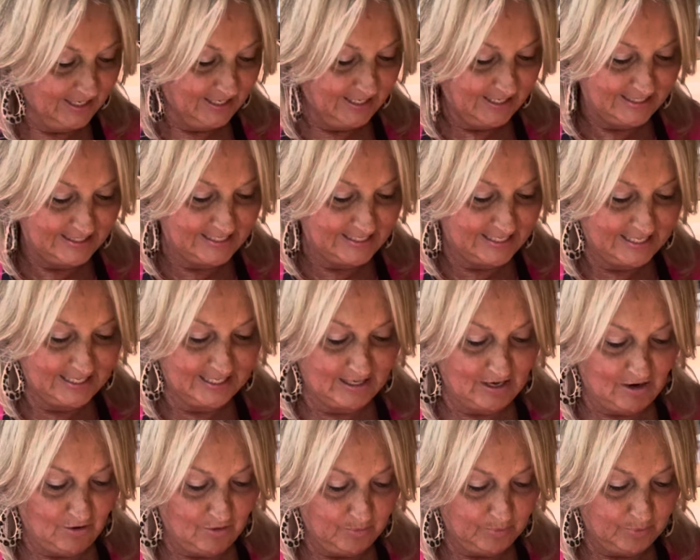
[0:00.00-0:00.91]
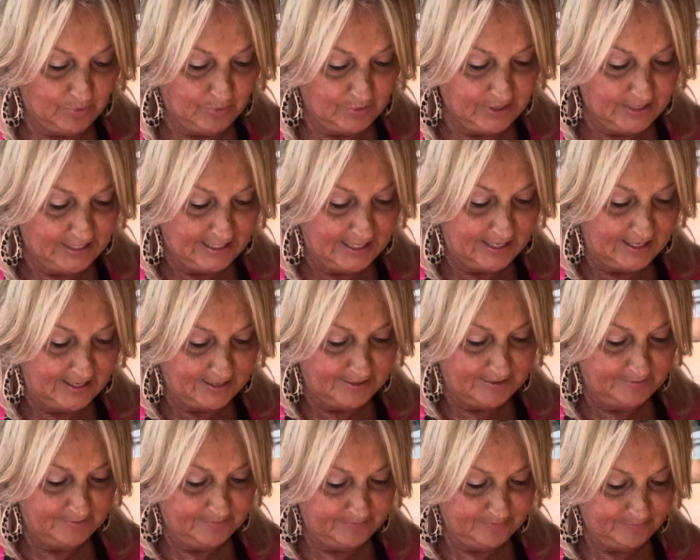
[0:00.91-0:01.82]
It's getting all prettied
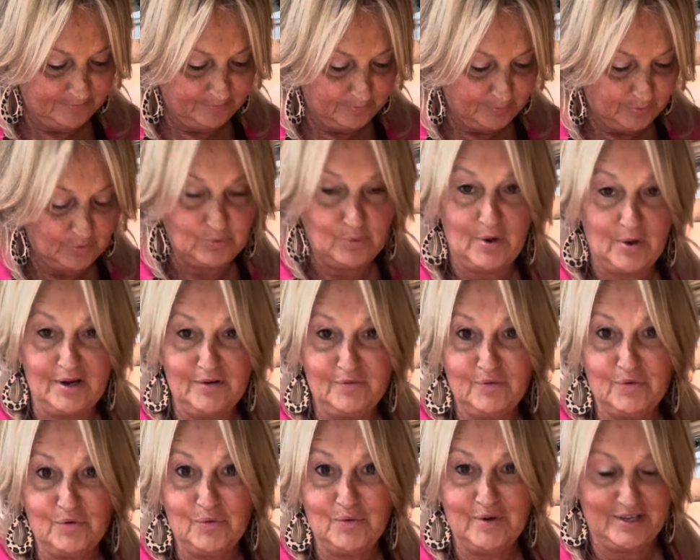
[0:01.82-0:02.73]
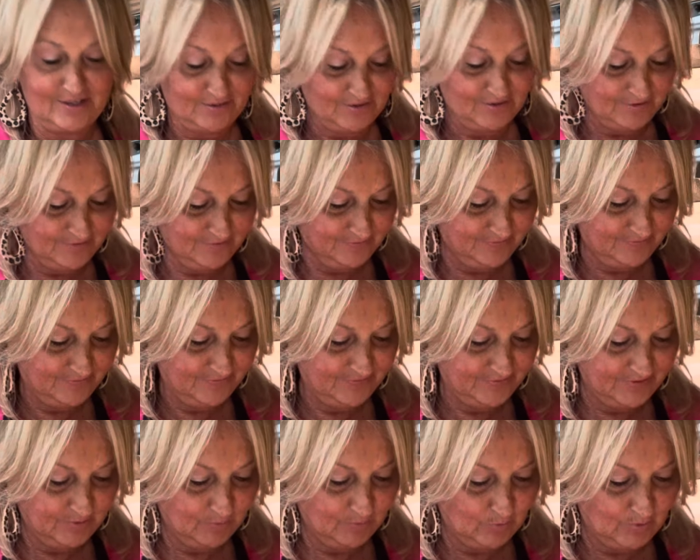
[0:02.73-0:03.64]
up and put away for winter,
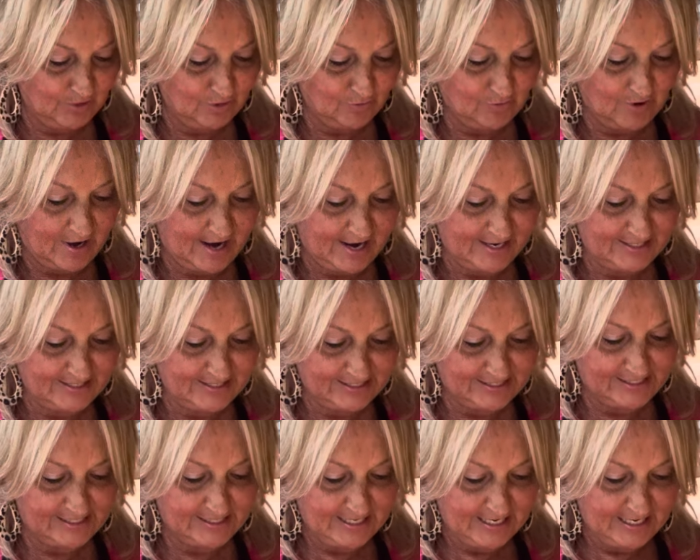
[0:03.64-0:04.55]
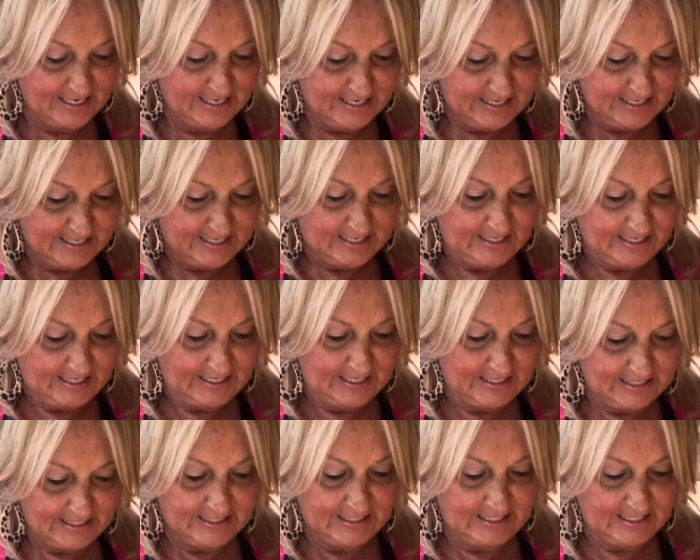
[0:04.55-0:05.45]
winterized.
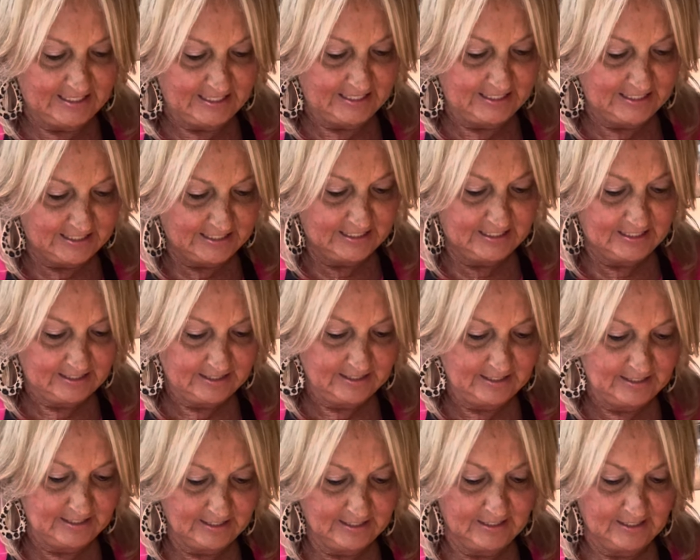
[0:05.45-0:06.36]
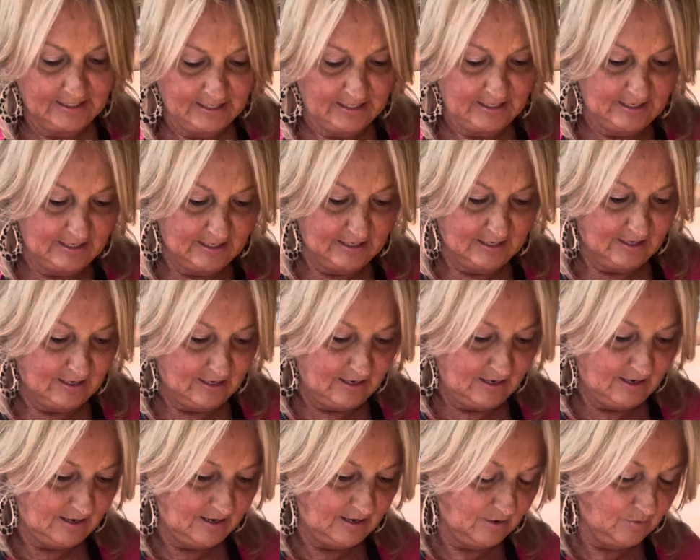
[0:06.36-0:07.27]
And then
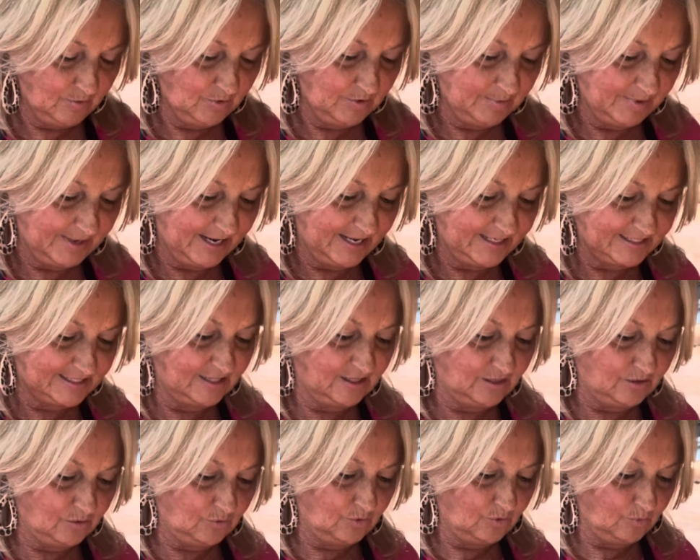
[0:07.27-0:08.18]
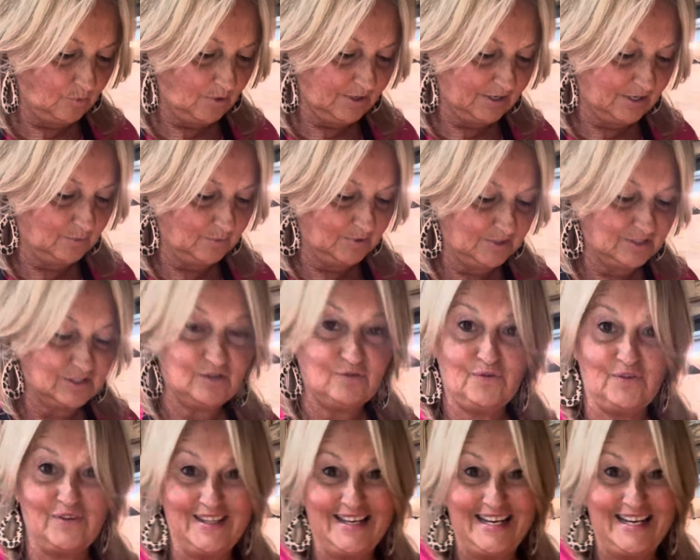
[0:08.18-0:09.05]
uh, we've been asking the Lord, what can we do for the